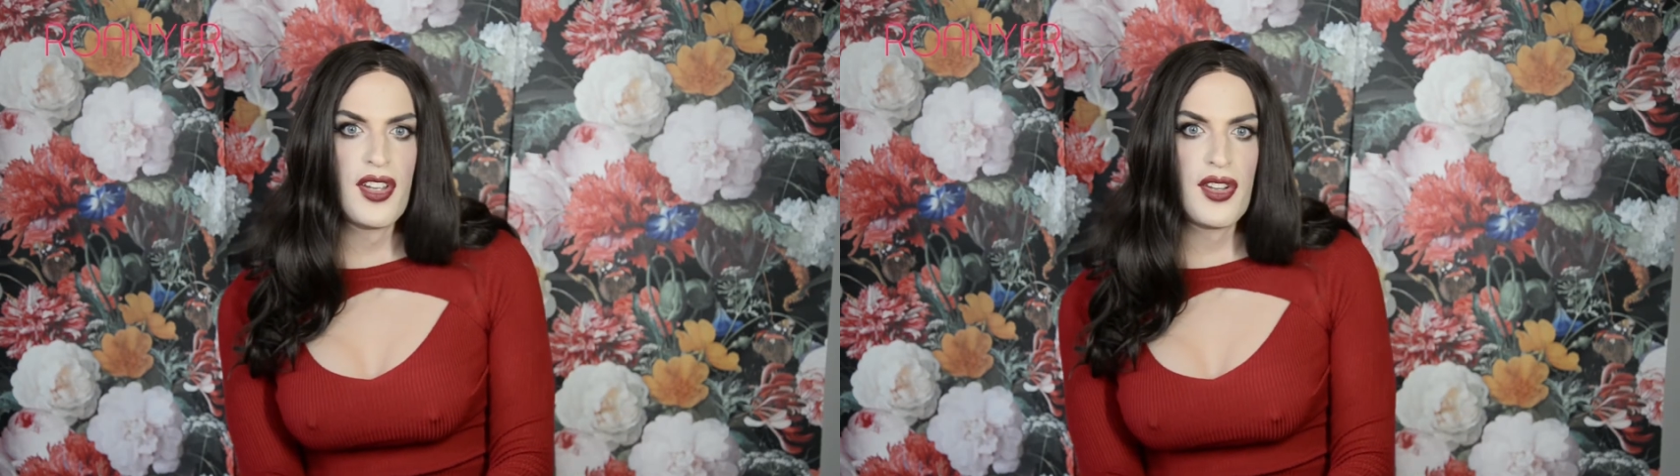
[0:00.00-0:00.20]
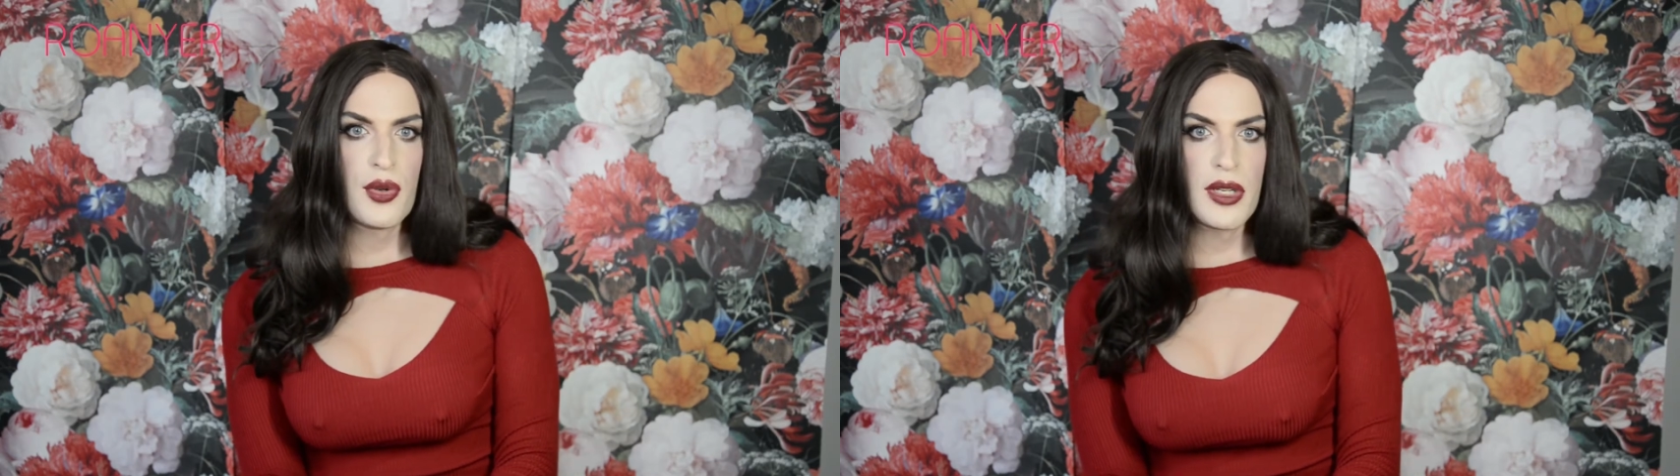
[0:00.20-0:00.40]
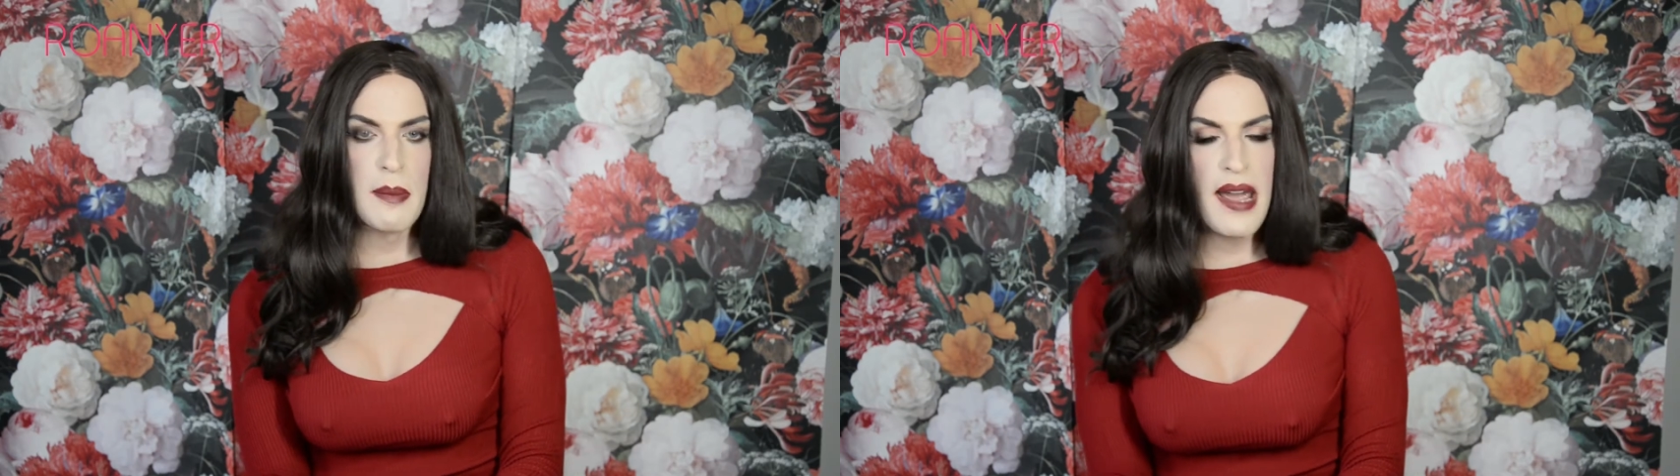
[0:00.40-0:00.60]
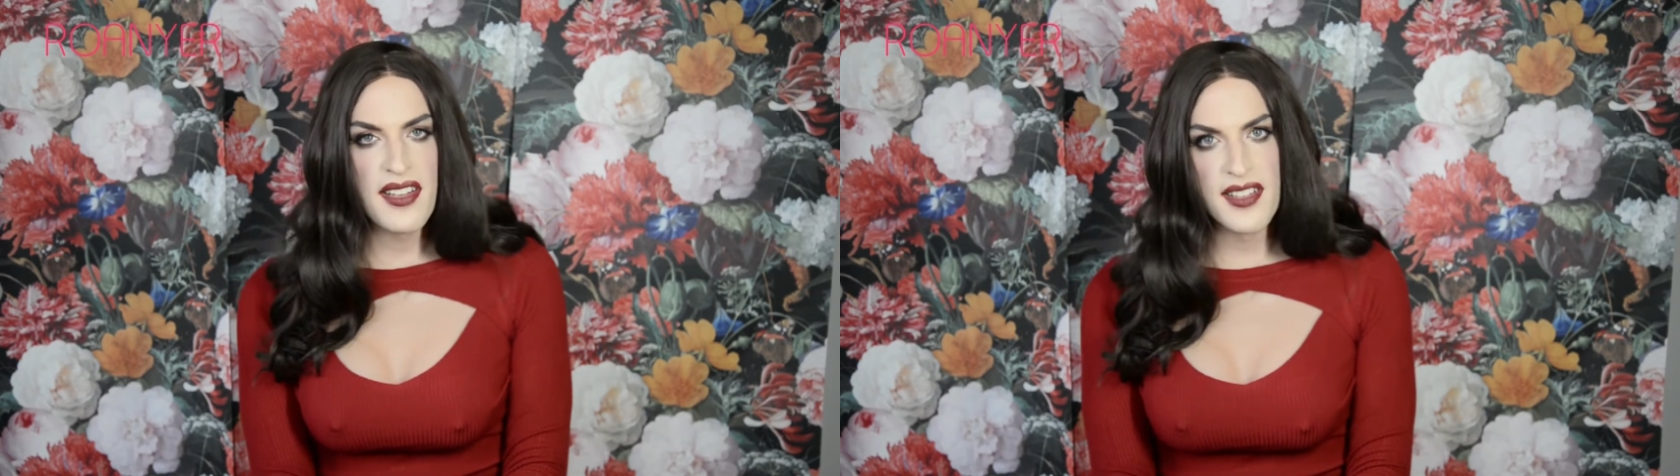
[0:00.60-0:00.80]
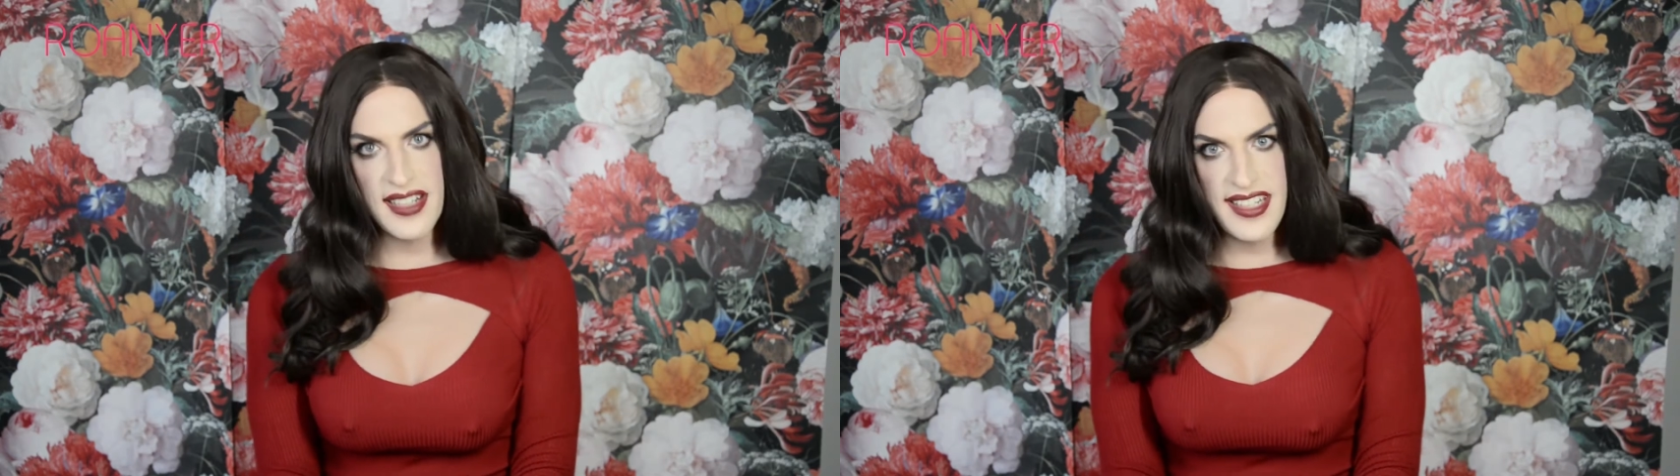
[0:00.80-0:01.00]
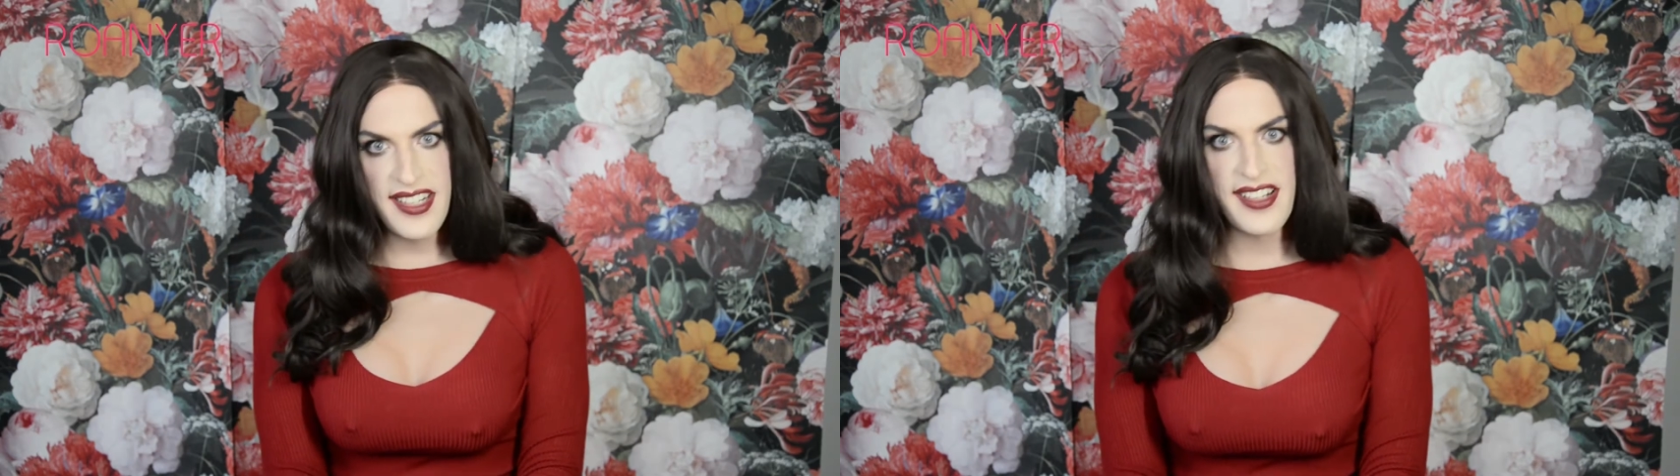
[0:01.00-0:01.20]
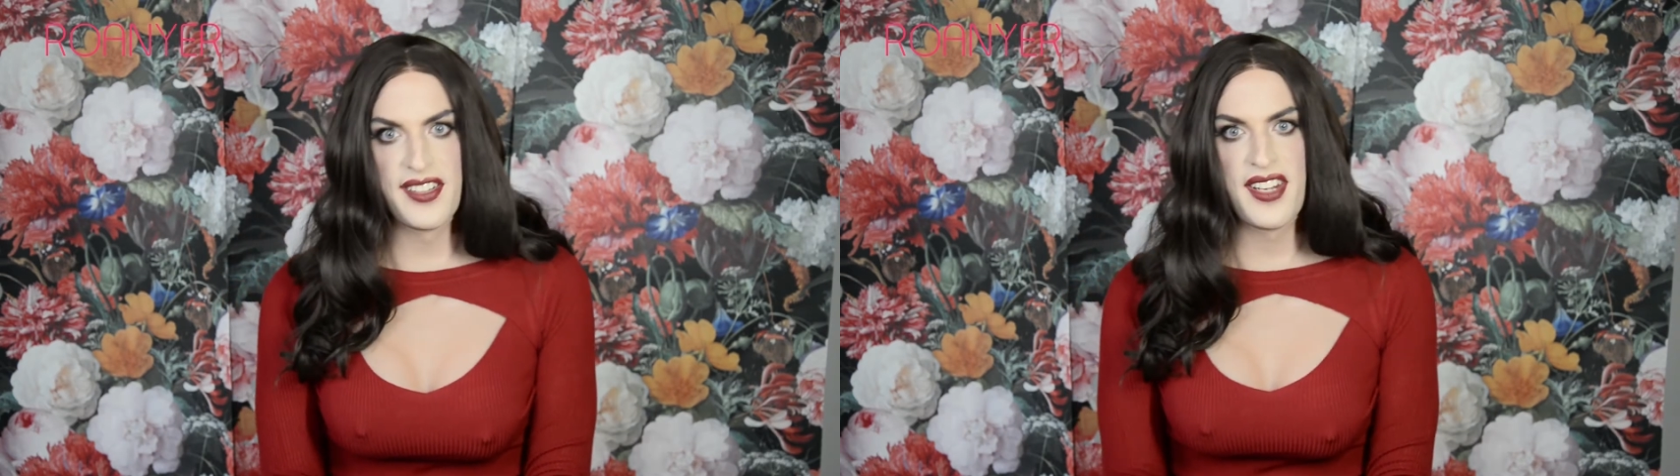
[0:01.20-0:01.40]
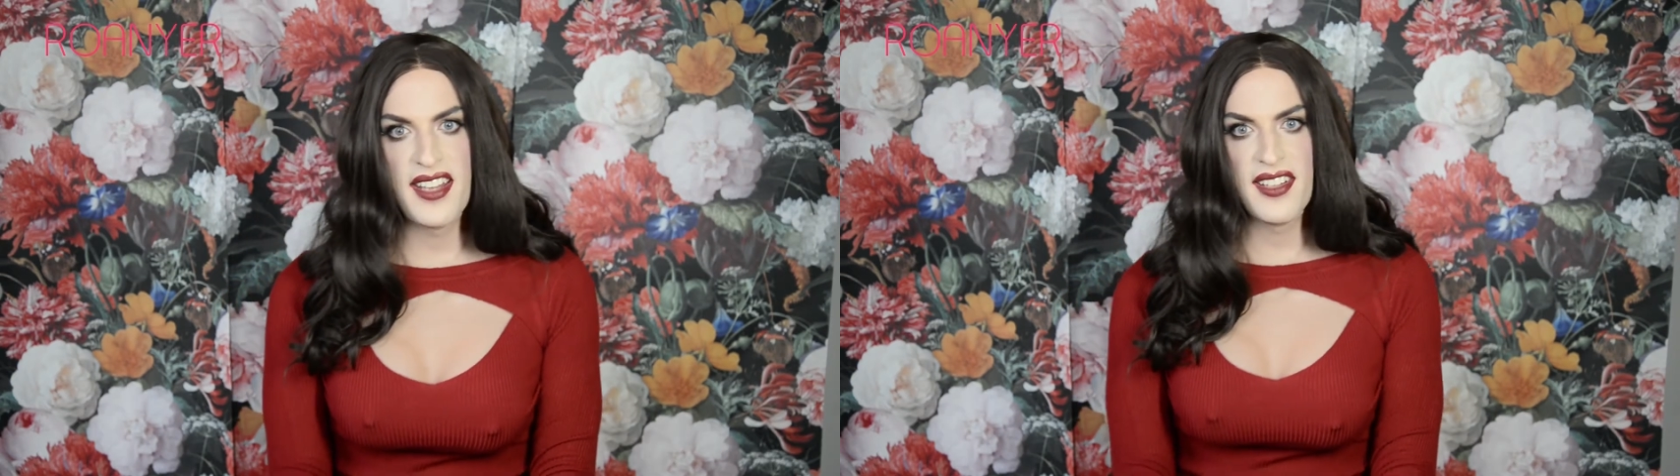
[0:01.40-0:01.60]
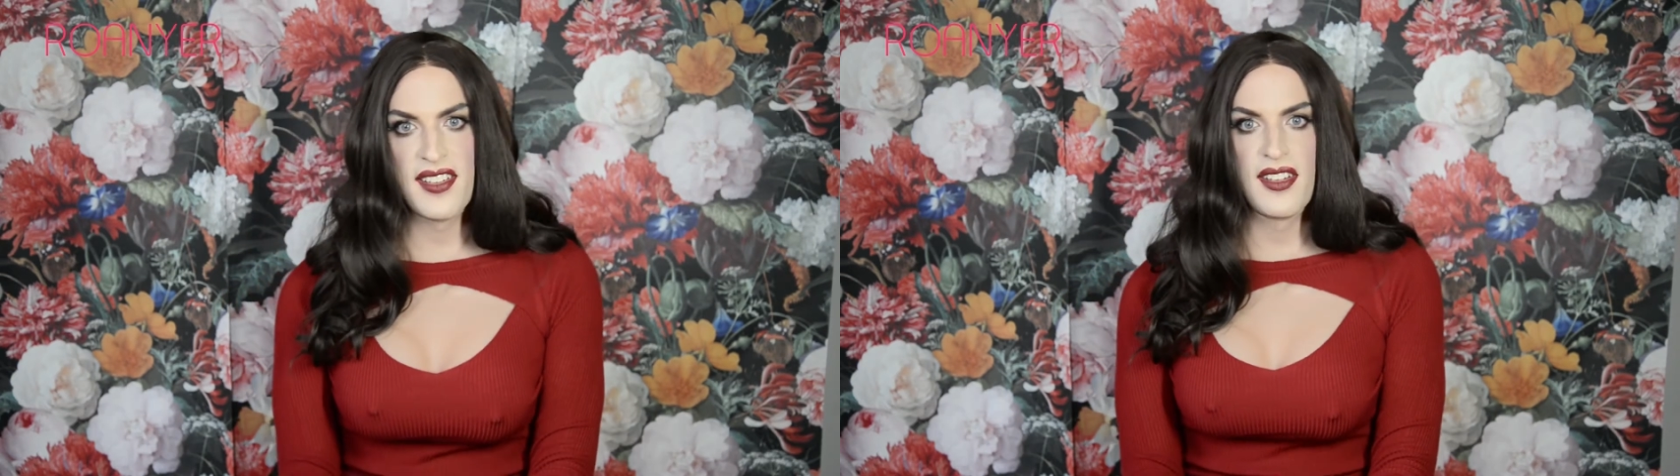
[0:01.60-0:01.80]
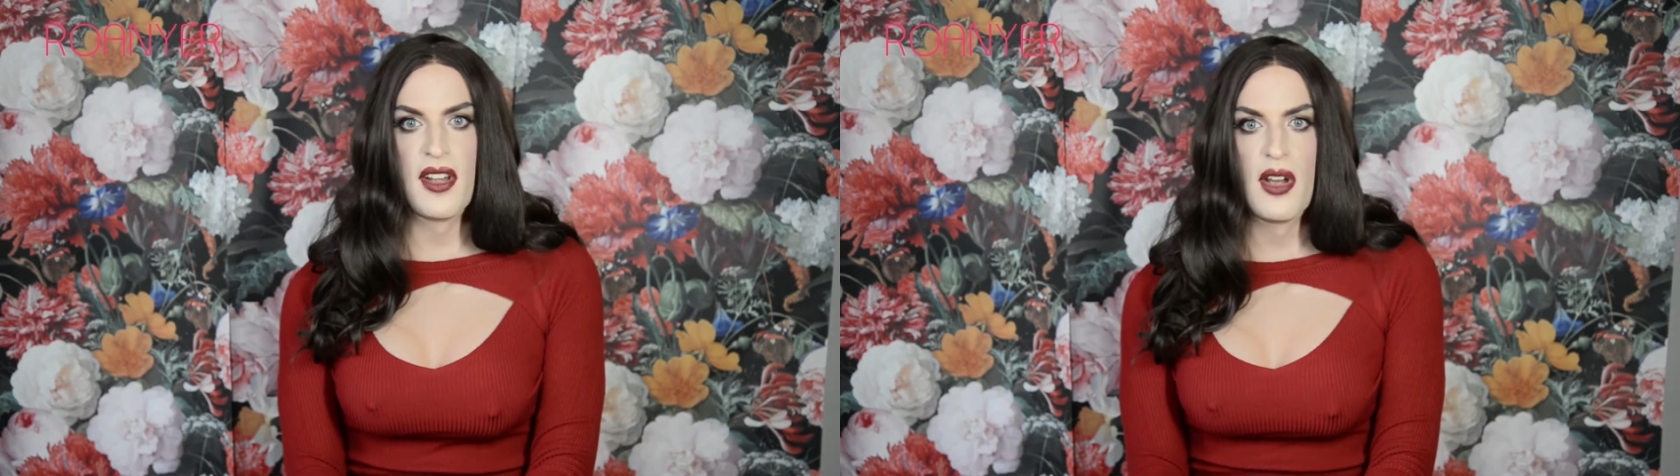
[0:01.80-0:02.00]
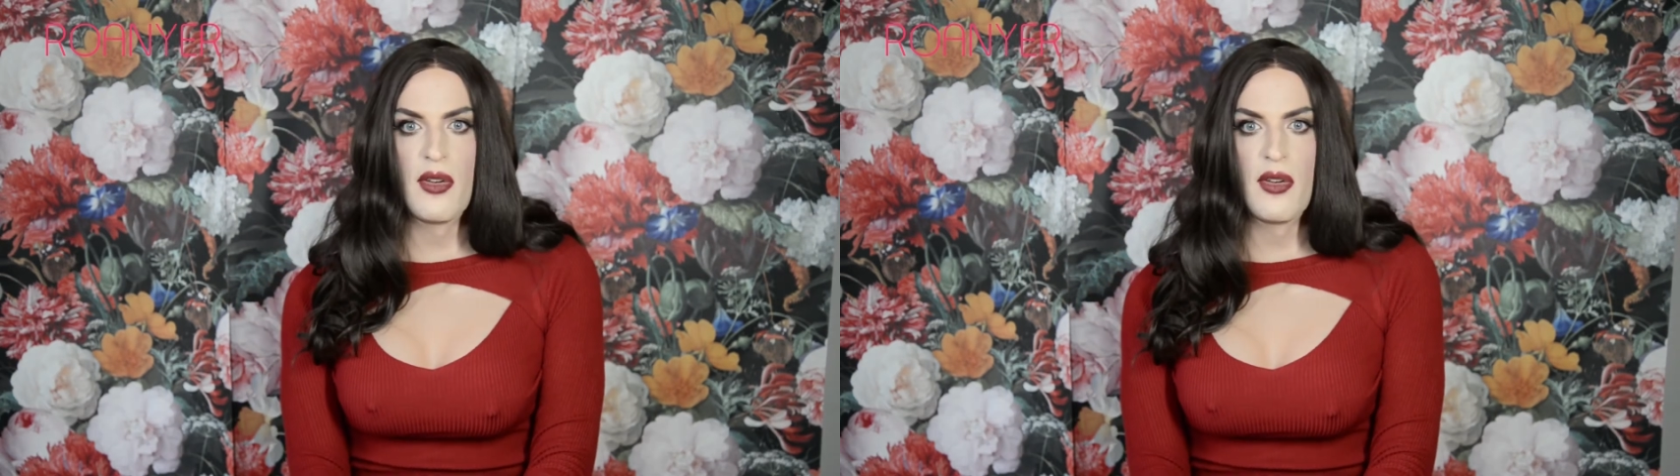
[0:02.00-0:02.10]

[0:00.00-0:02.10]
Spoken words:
so it passed clinical tests,